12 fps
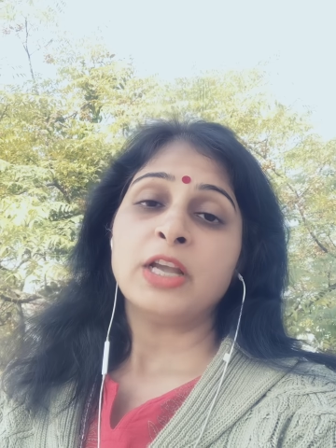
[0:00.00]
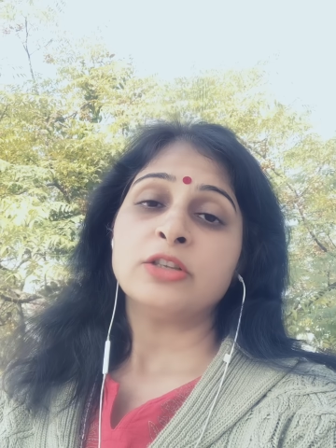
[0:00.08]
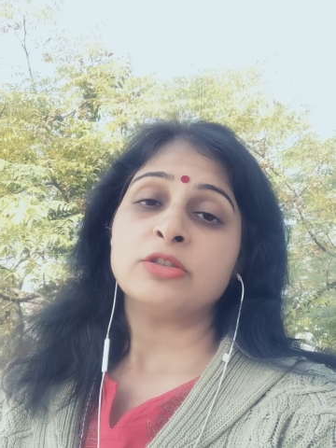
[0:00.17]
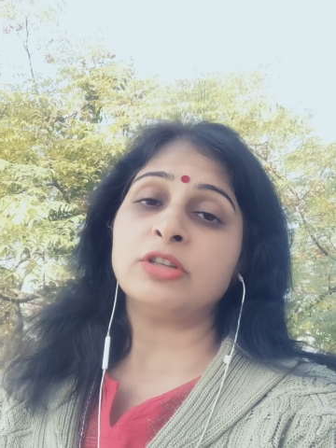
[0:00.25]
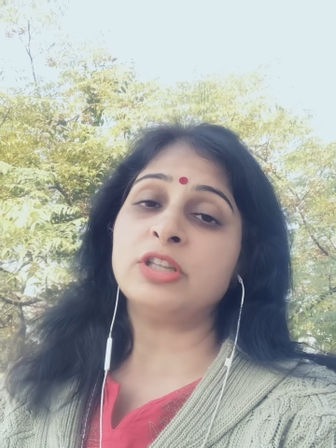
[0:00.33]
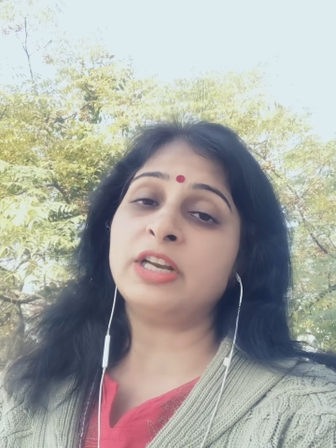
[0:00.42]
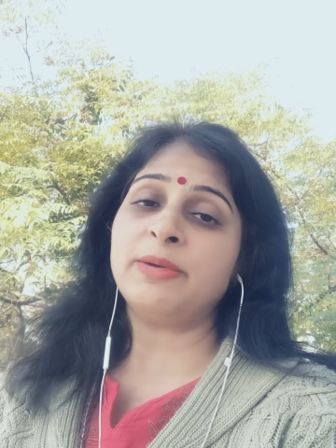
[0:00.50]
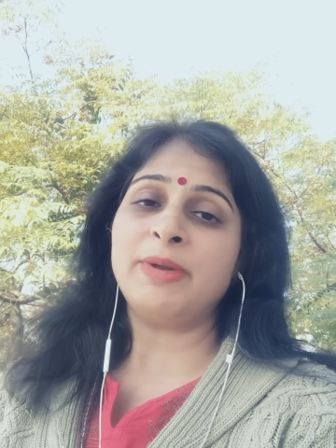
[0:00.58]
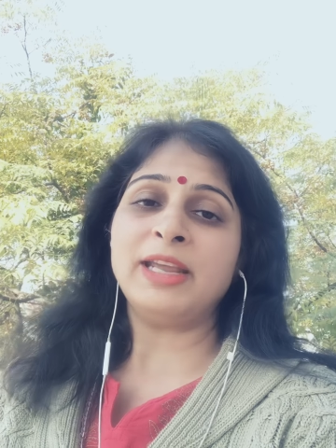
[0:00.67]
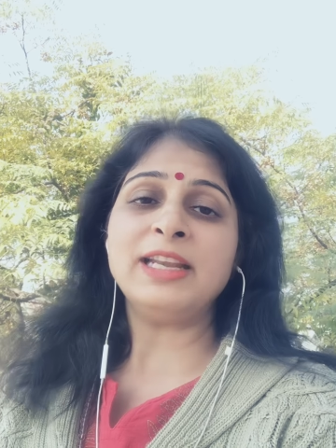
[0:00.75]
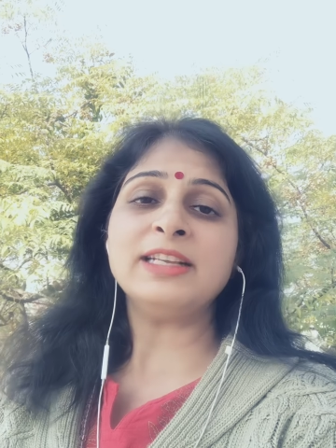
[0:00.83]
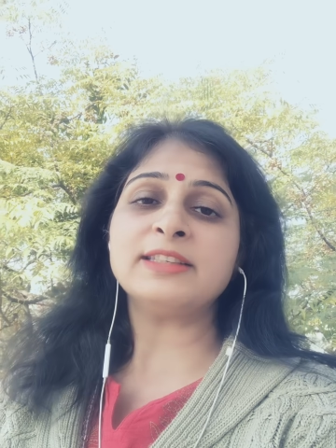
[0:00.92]
So the
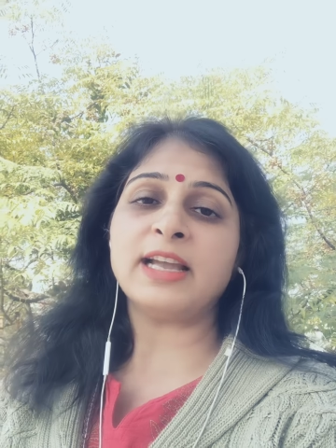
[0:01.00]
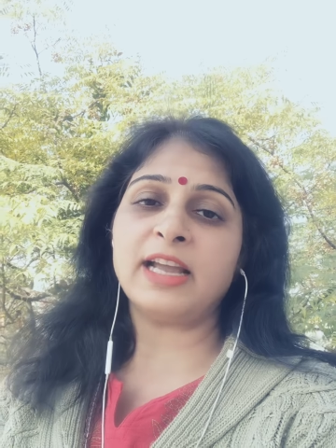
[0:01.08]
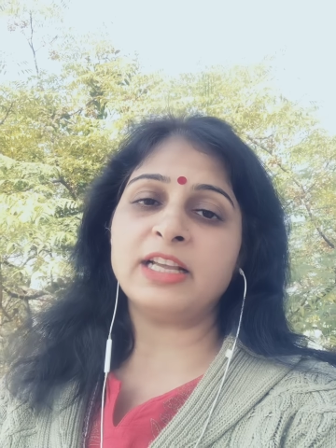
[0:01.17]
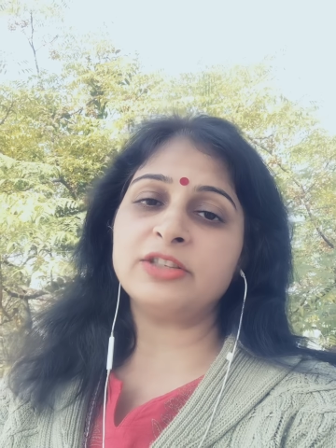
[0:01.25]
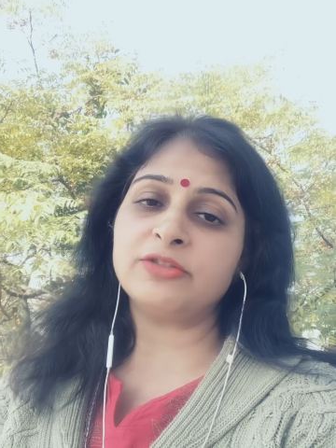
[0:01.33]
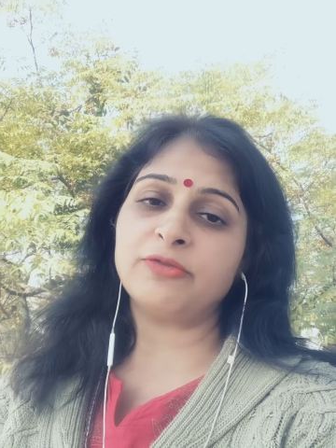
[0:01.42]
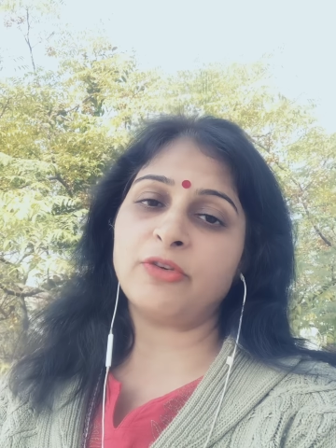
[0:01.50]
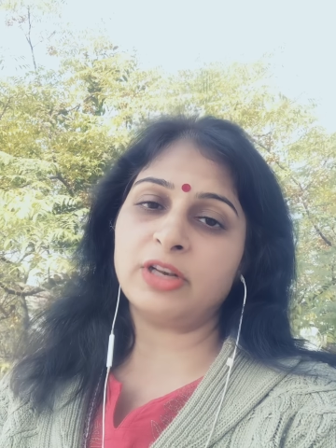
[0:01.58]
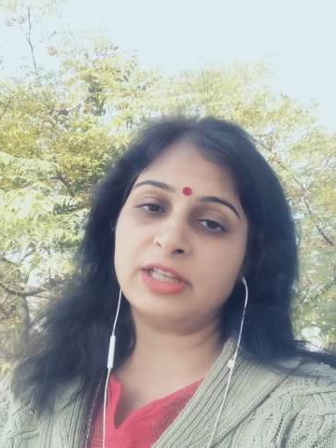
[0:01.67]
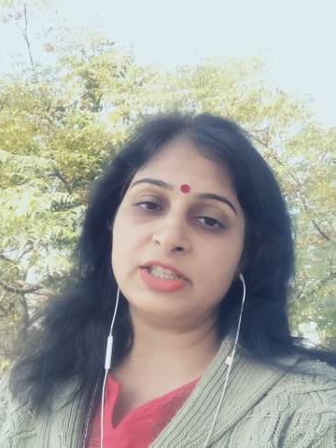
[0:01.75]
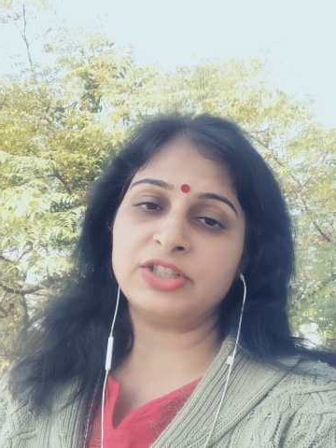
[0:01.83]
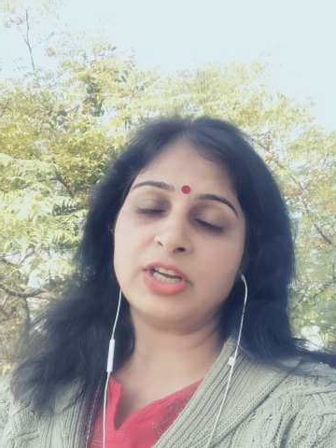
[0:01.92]
remaining signs for
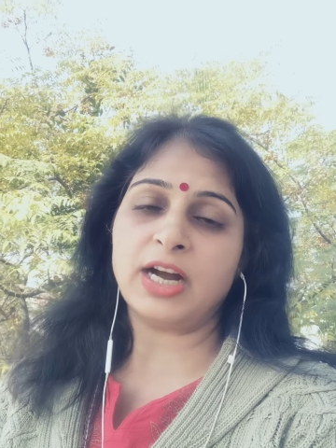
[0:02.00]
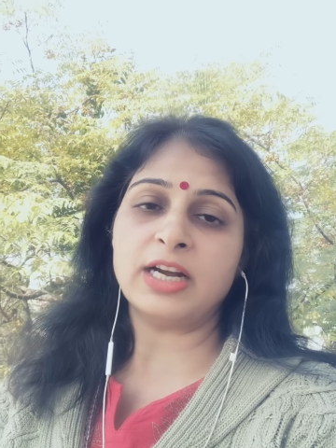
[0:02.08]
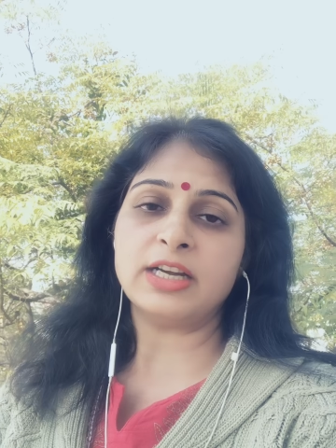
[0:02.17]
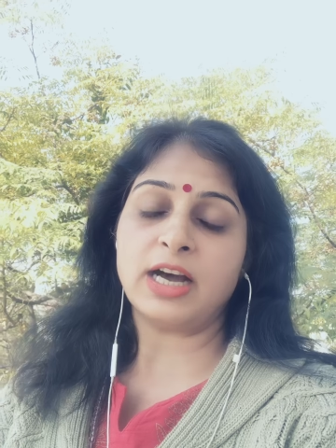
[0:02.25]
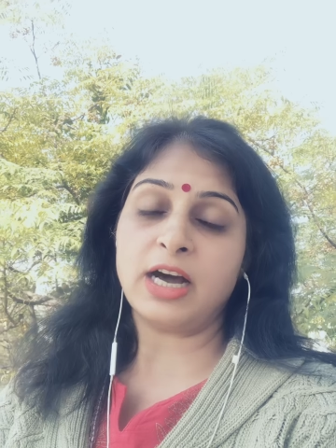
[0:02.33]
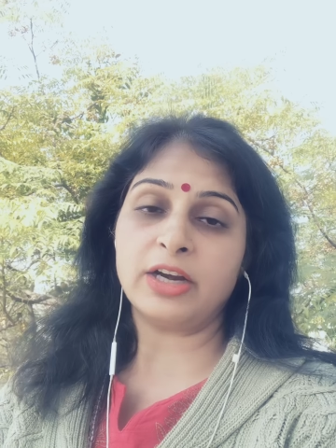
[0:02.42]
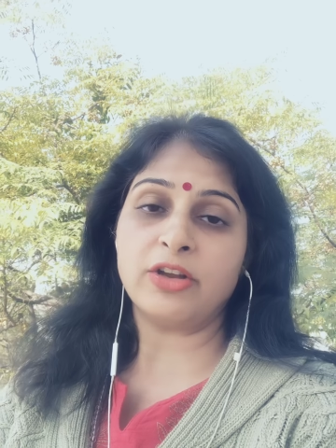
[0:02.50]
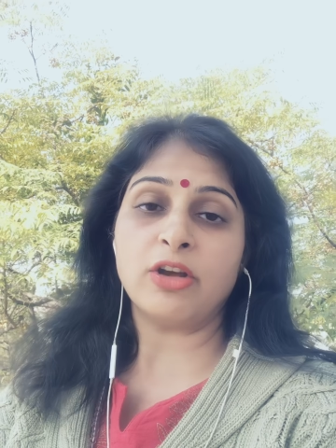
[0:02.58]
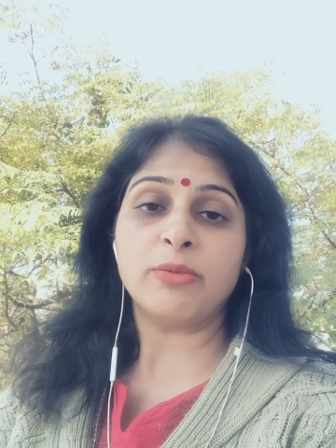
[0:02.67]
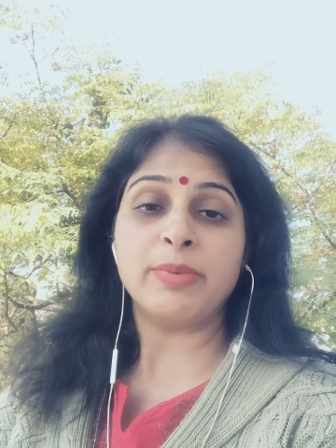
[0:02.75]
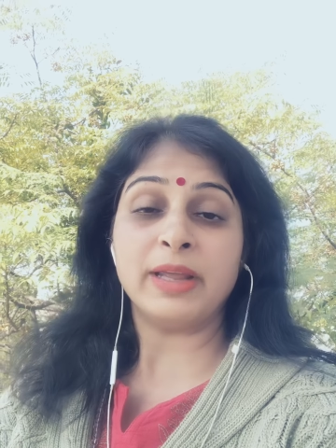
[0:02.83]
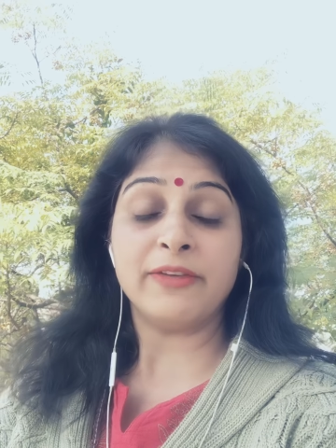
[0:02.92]
this chart are
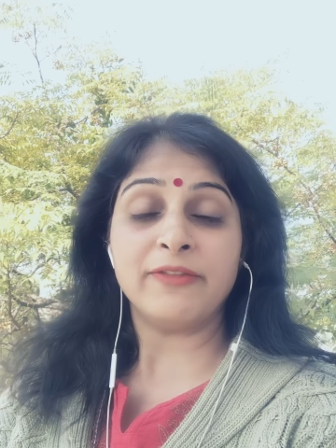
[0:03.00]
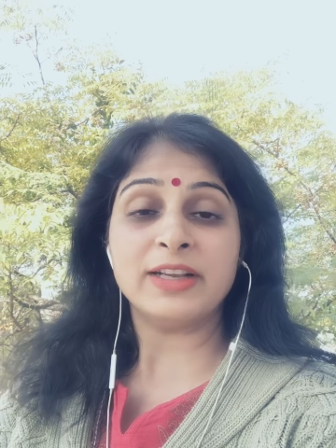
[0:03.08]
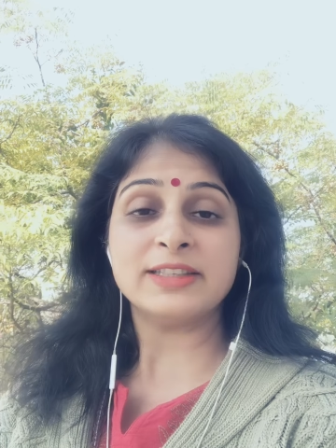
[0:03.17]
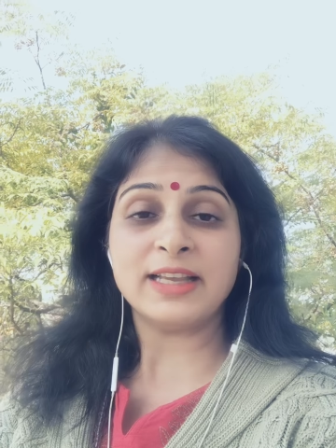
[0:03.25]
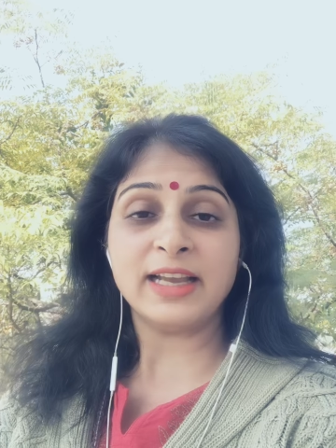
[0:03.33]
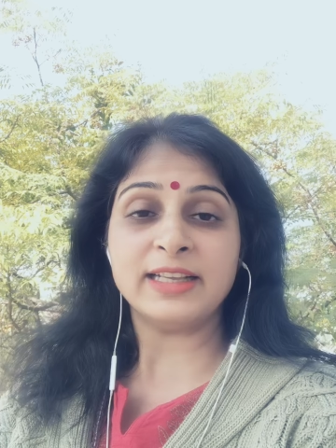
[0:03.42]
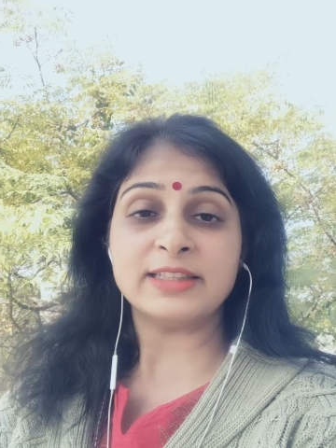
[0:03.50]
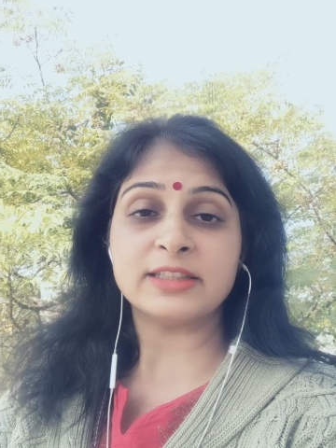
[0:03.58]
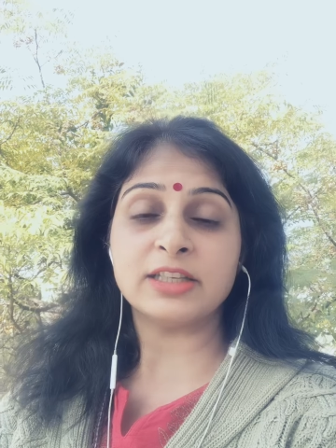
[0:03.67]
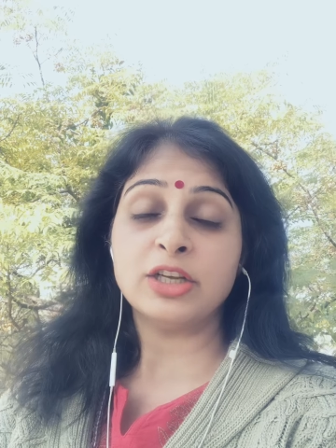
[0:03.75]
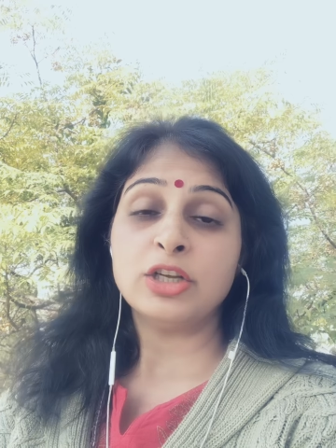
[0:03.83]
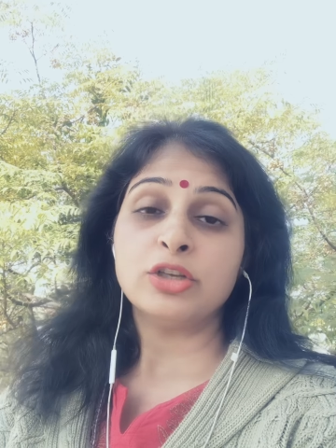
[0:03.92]
your benefic signs.